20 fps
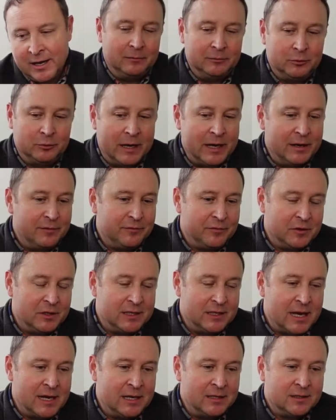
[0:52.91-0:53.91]
Great for the
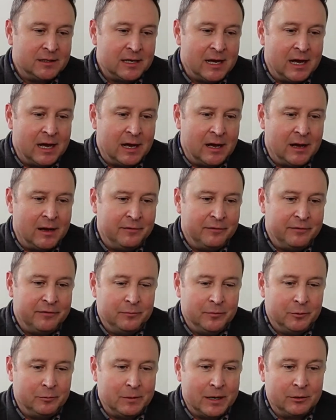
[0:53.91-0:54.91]
tenants to have
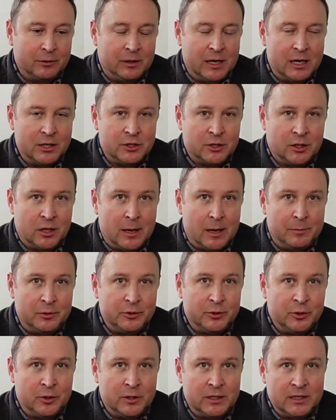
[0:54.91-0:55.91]
the recreational
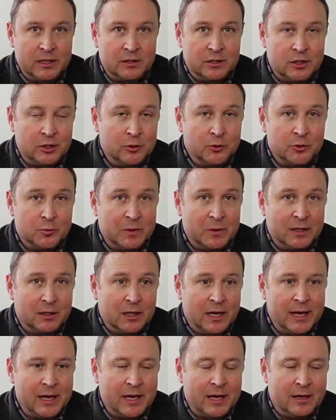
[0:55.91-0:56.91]
opportunities to use Big
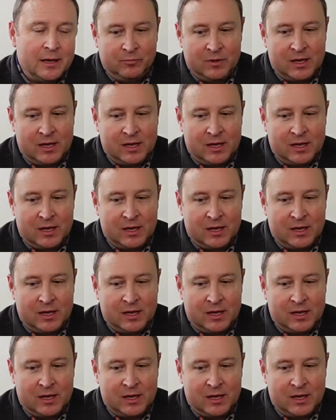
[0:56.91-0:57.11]
Lake